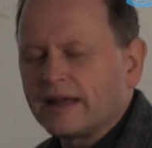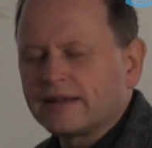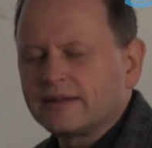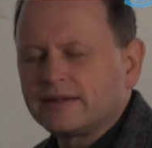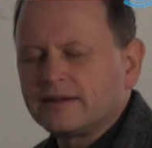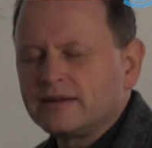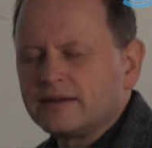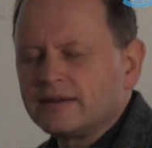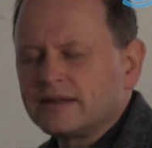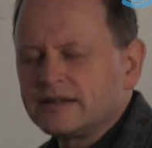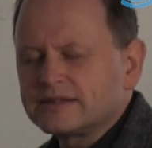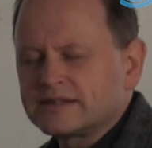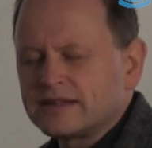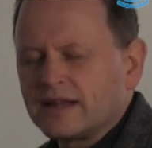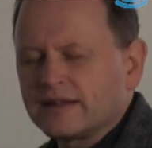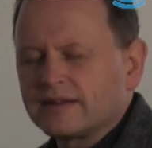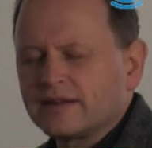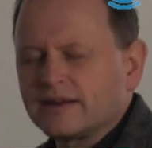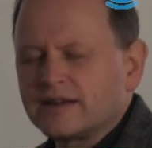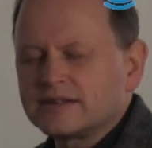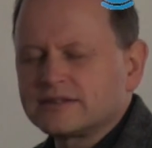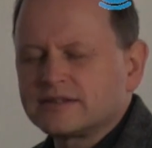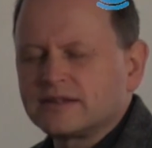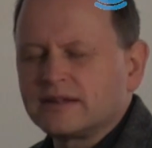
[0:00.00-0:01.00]
Latin, his
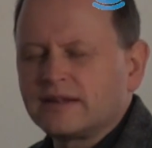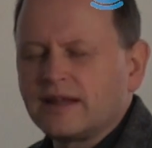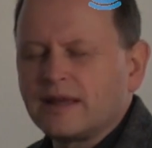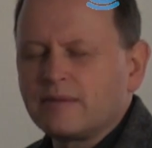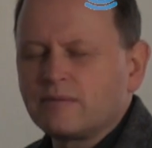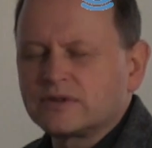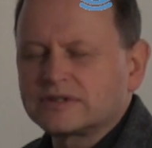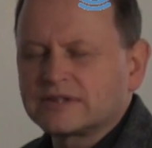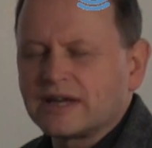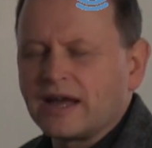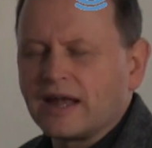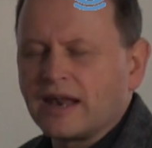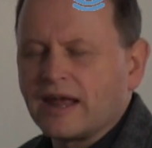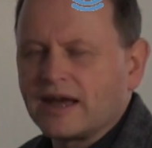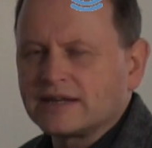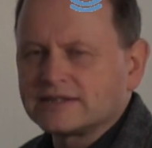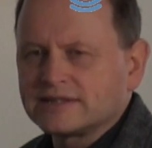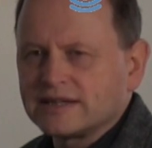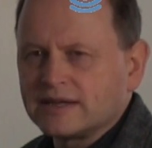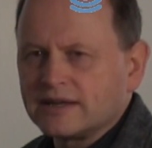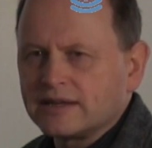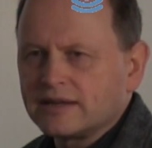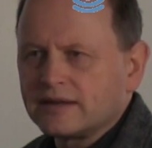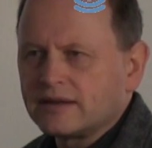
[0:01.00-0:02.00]
Latinized name was
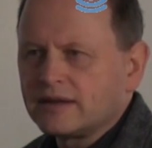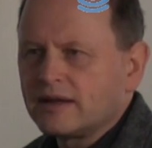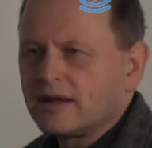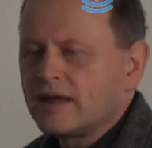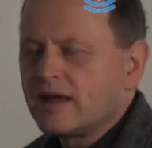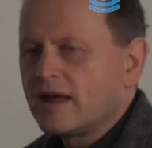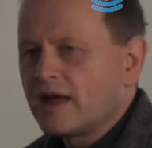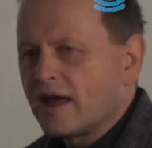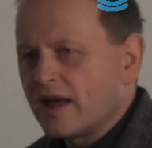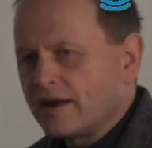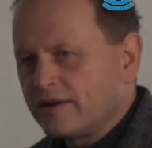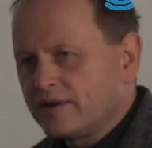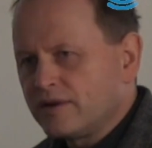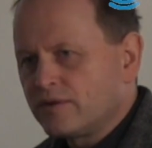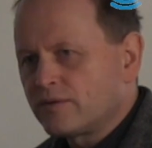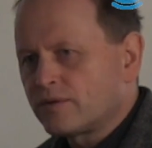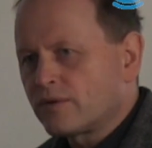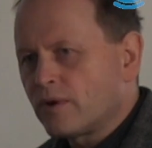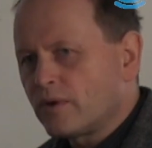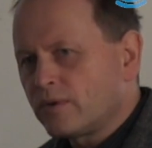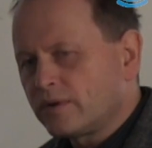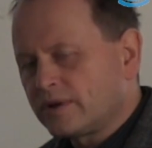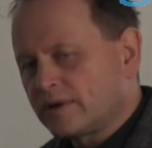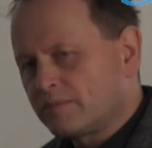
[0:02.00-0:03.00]
Al-Hazan, and he
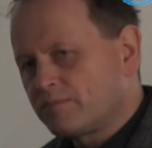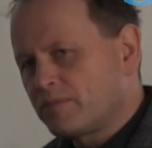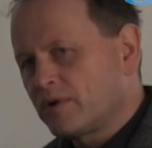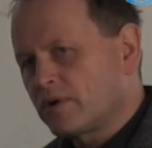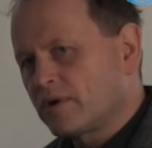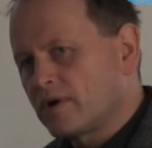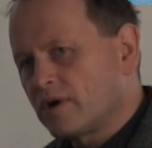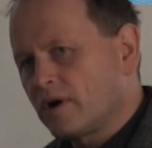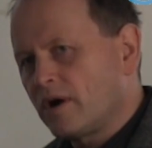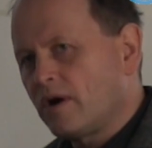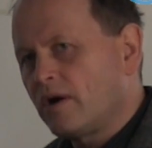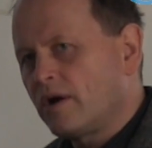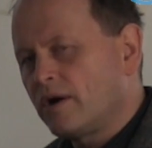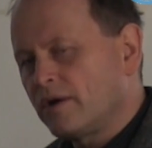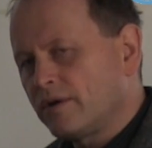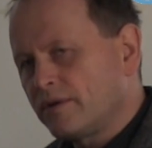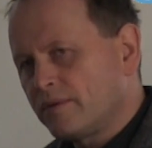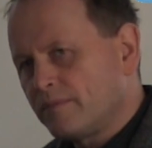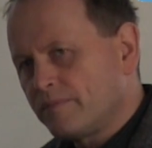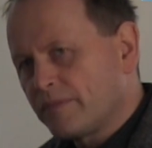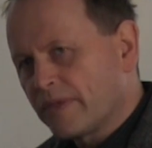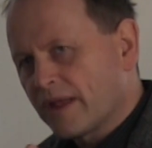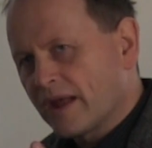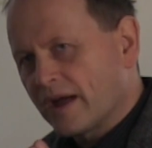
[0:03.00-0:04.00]
wrote a book
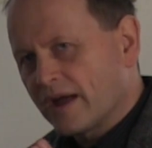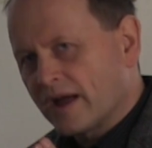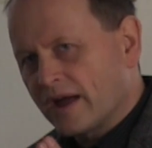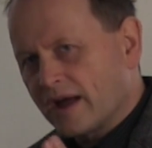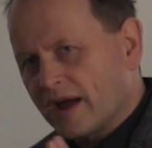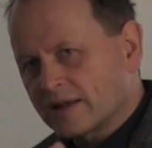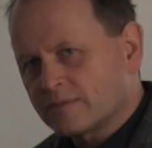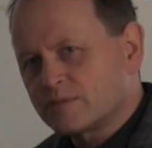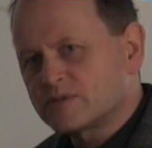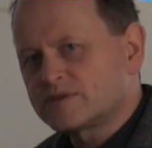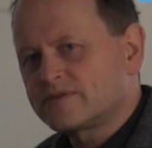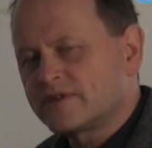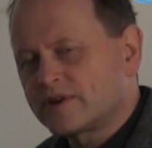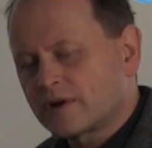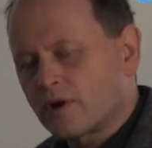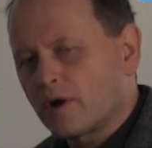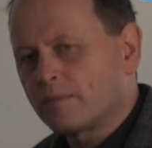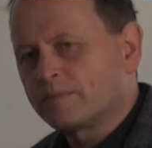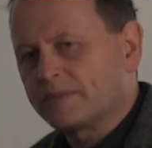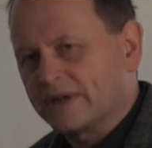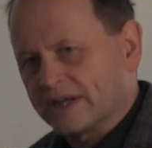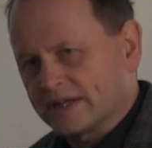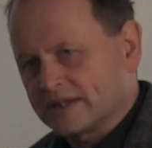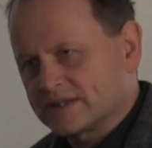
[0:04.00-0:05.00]
on atmospheric
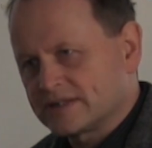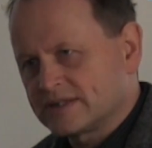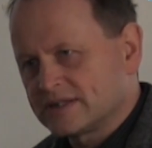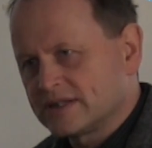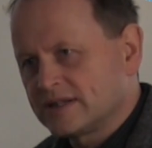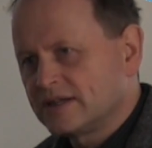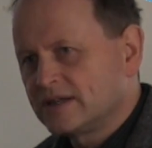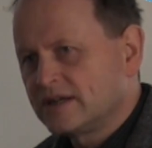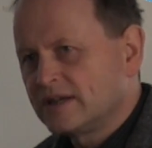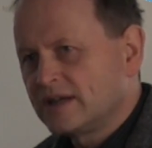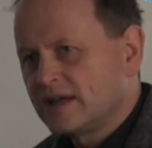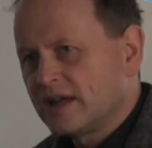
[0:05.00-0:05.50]
optics,